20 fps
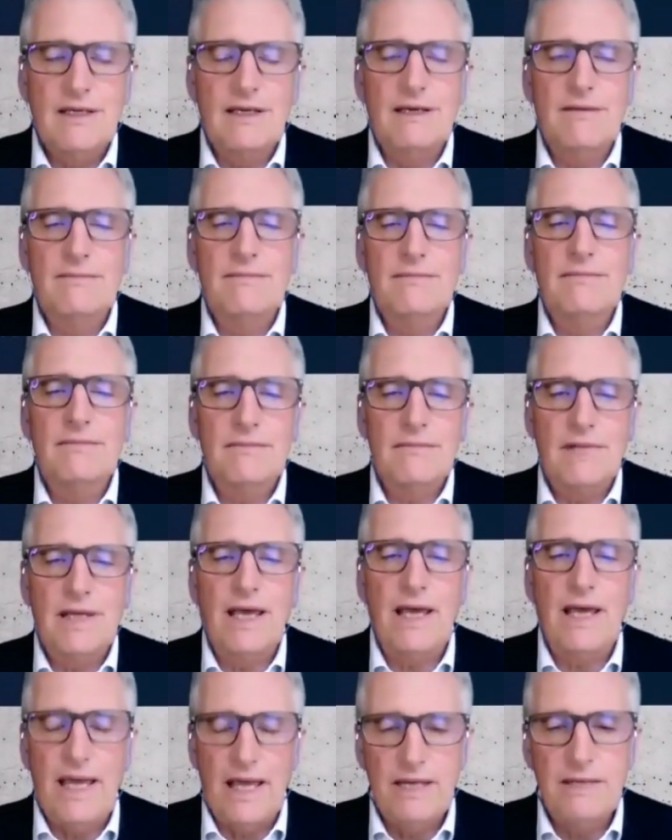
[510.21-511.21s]

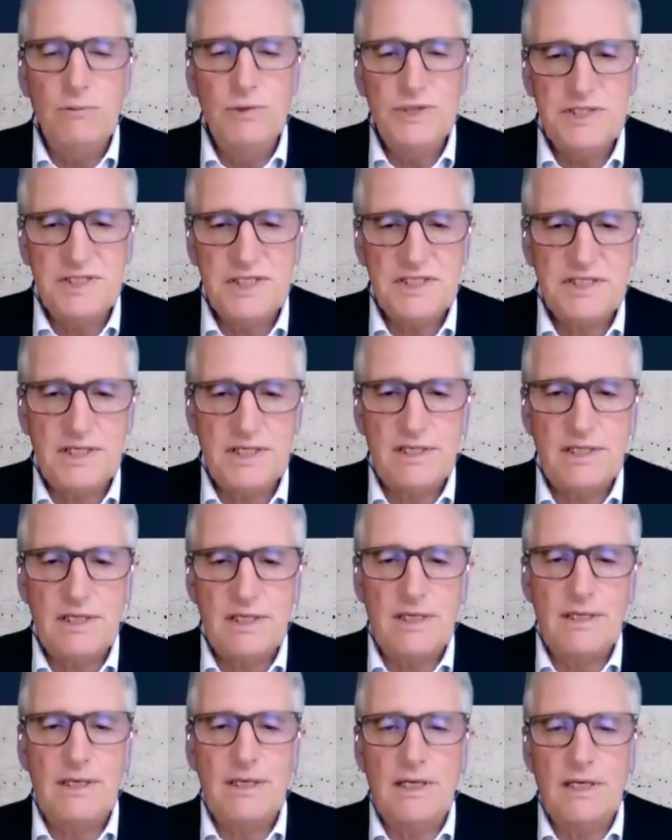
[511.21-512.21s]
And was this
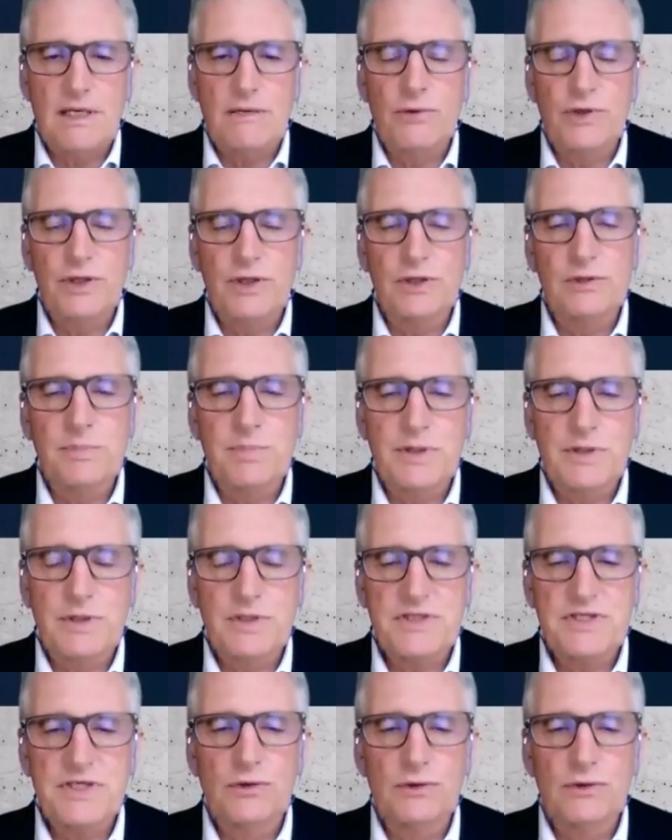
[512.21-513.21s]
a real
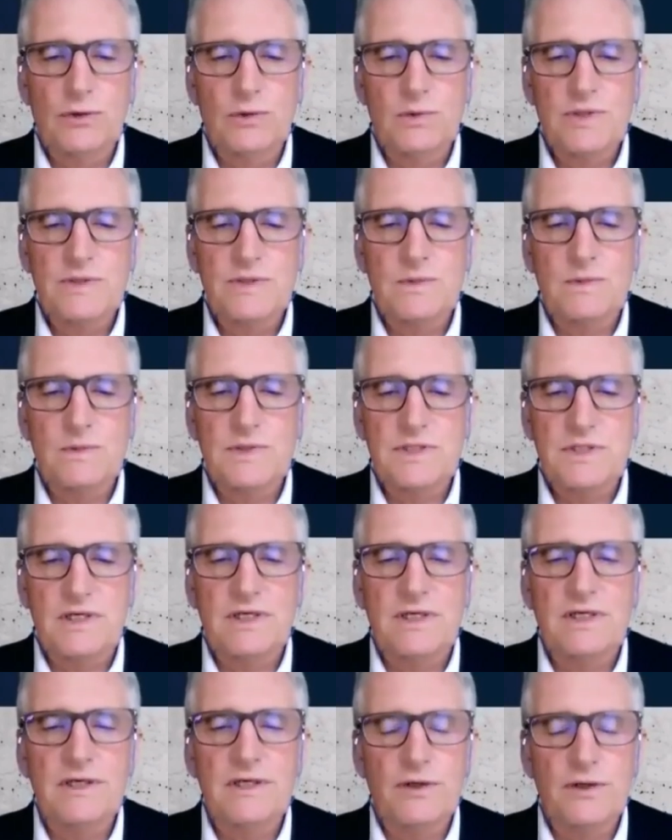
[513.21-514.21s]
person or was it
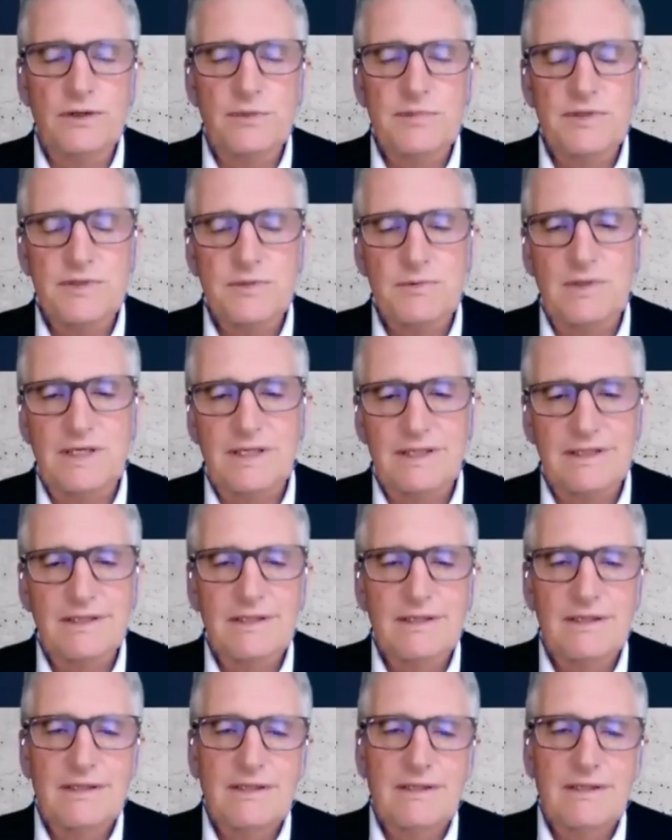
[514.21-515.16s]
an anonymous one?